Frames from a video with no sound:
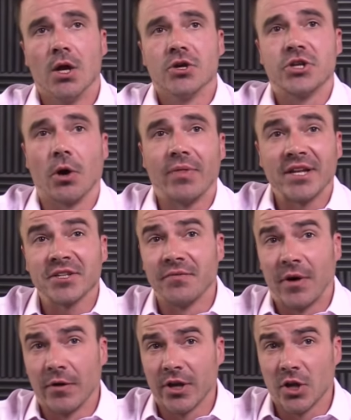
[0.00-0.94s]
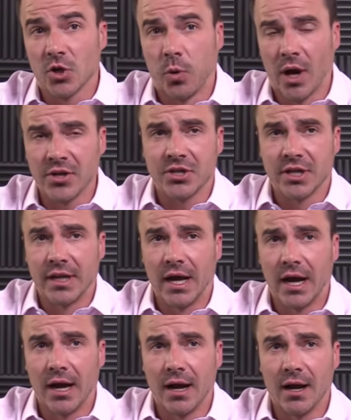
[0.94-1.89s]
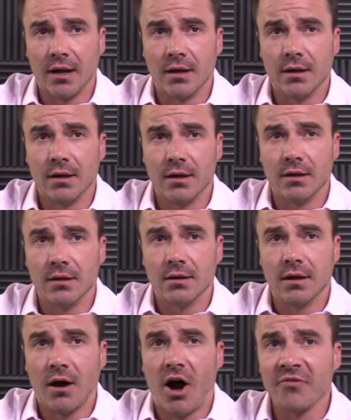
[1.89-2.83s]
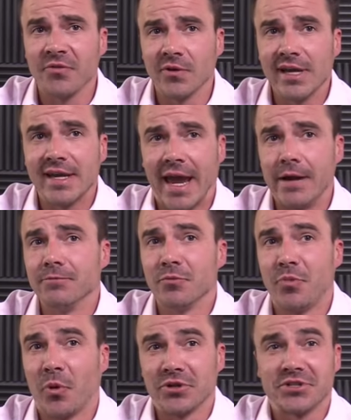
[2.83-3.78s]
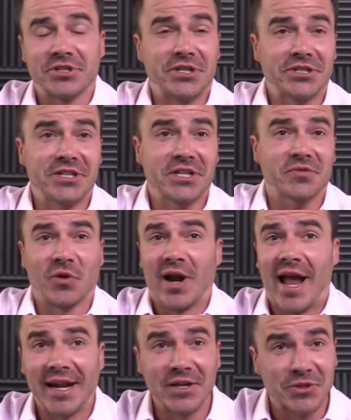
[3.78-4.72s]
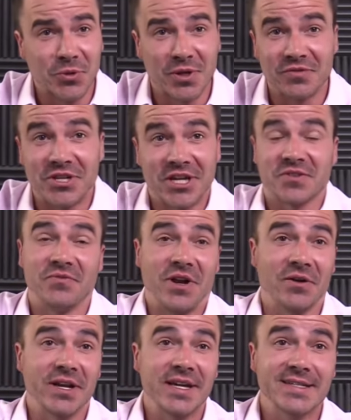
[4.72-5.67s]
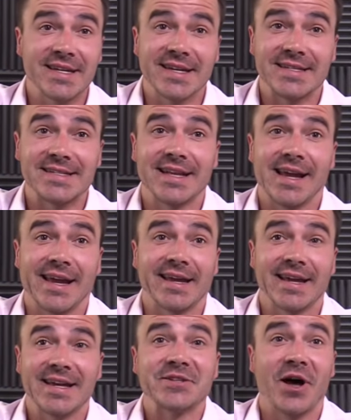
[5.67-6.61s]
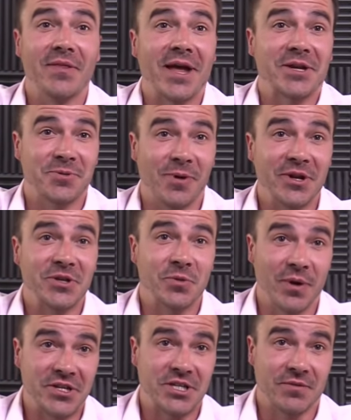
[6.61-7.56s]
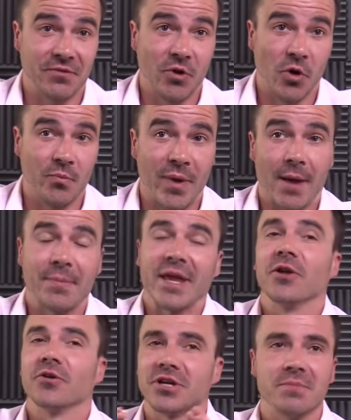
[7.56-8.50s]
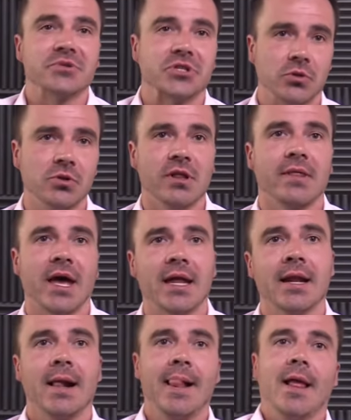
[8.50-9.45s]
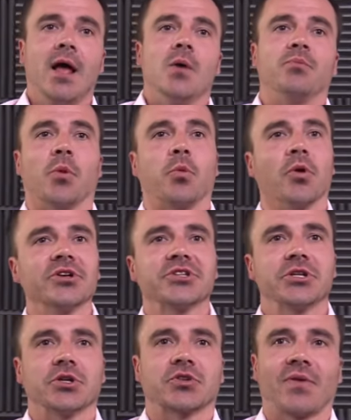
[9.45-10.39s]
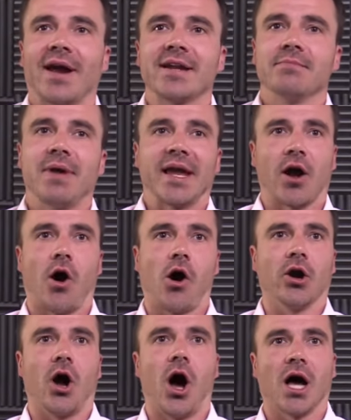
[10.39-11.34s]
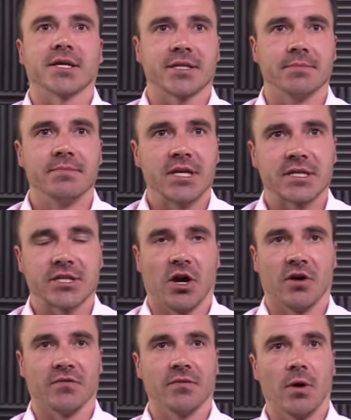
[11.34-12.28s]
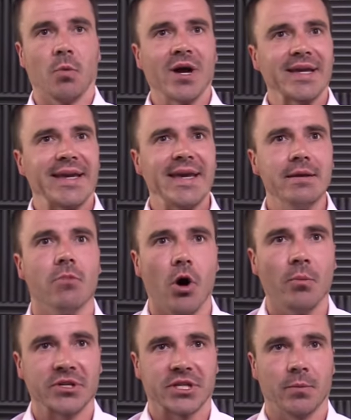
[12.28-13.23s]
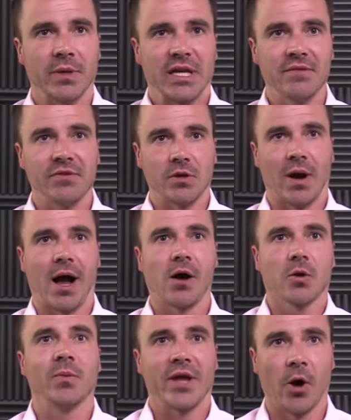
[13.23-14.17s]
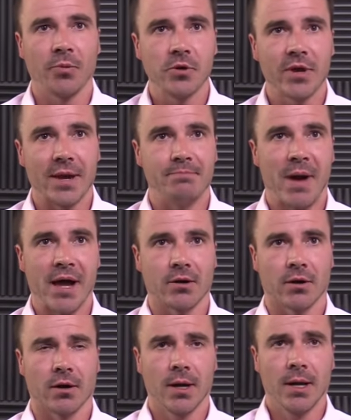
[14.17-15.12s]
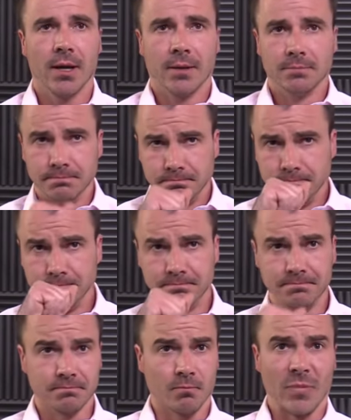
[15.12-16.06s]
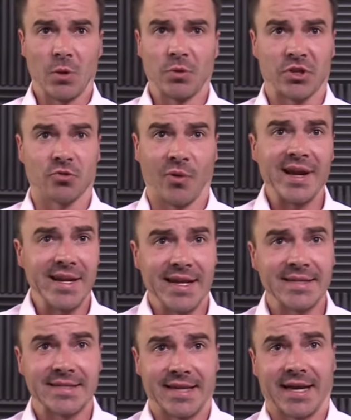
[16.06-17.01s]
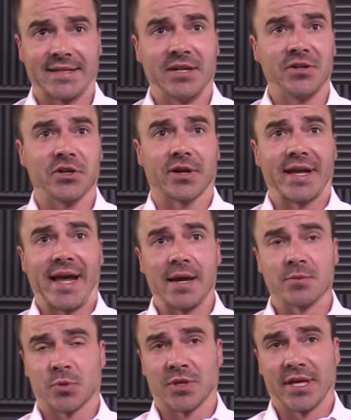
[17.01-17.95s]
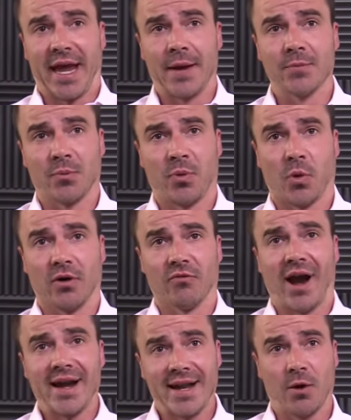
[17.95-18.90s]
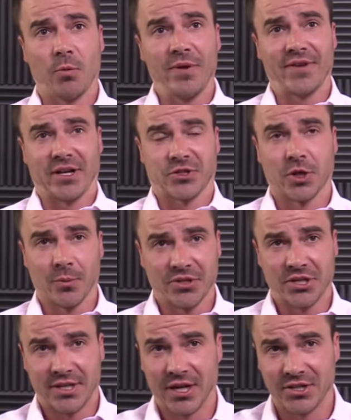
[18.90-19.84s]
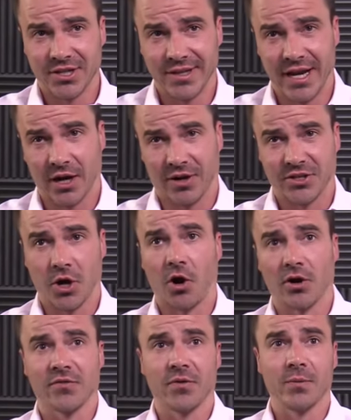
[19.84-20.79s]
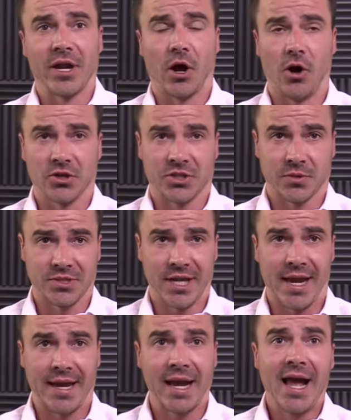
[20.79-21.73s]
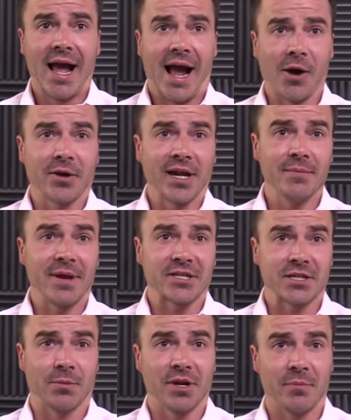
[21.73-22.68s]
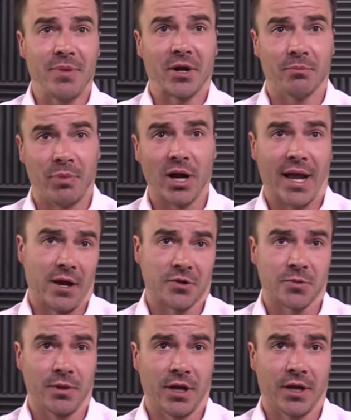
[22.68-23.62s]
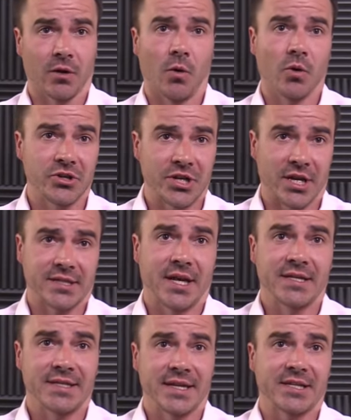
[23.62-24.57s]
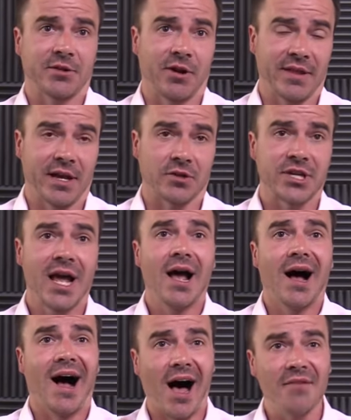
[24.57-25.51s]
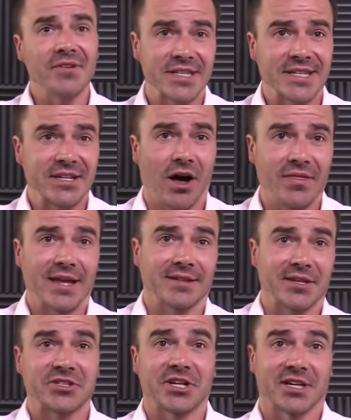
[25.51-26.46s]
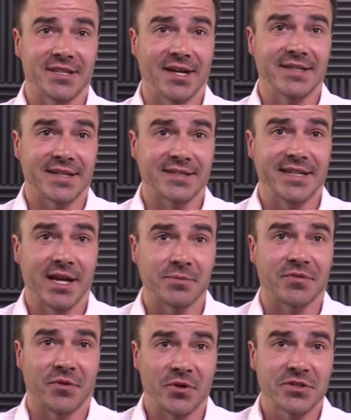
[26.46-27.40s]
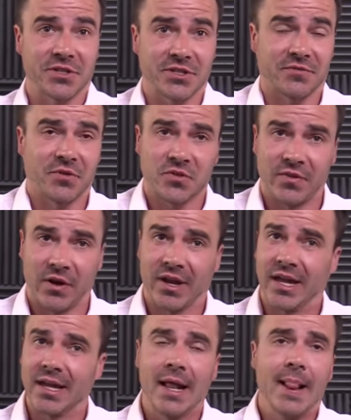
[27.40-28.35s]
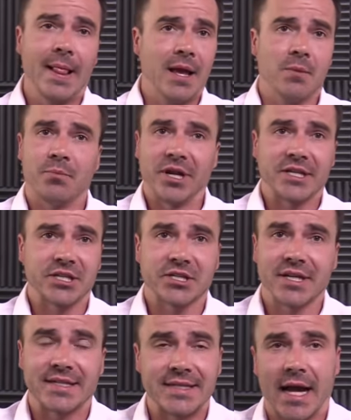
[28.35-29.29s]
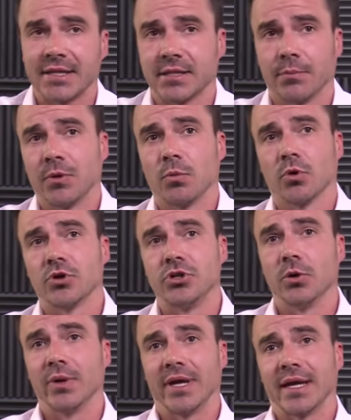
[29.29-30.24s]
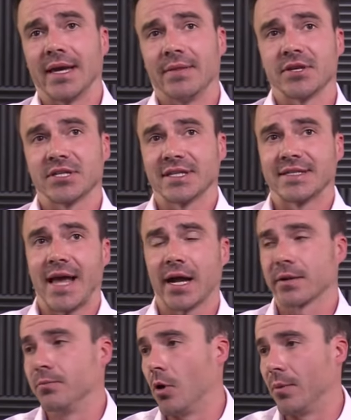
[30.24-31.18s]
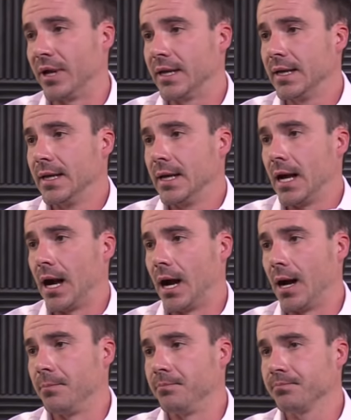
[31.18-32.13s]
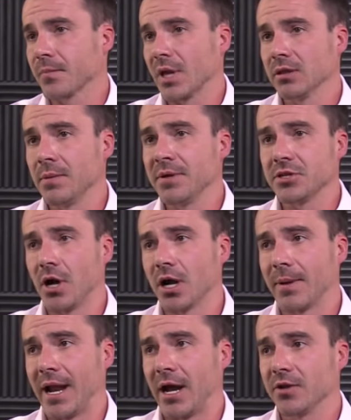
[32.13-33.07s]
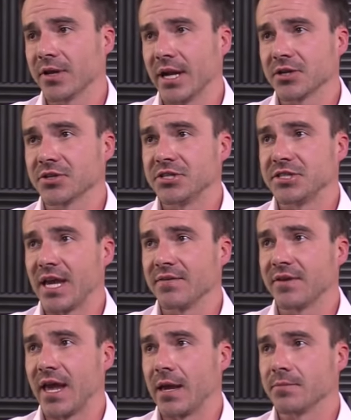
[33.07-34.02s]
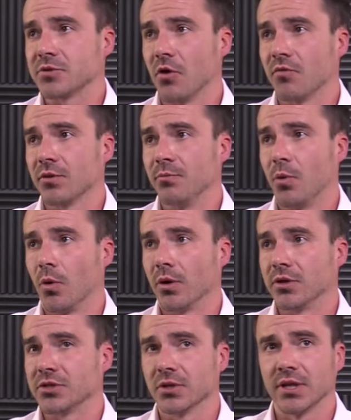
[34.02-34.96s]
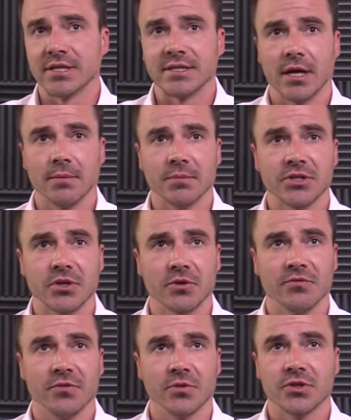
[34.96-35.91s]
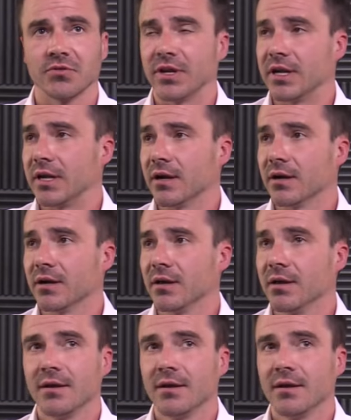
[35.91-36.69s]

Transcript: So that's a very good question. Uh, offering game report statistics for any sort of chess variant is like is on that 2027 roadmap. It'll come sooner than that, but we're still trying to make our awesomeness of what key moments can we give you? How can we help you get better? with great insights into your games with the game report. Right now, we've got so much attention there, it's hard for me to also say, how can I make someone a better Bughouse player or Chess 960 or anything else? Obviously, on that list, Chess 960 comes first. It's the first variant, but it's just, it's not something we're doing in this exact moment. Um, let me talk about how you can actually save games over the board. So let's, um, let's go to full screen here.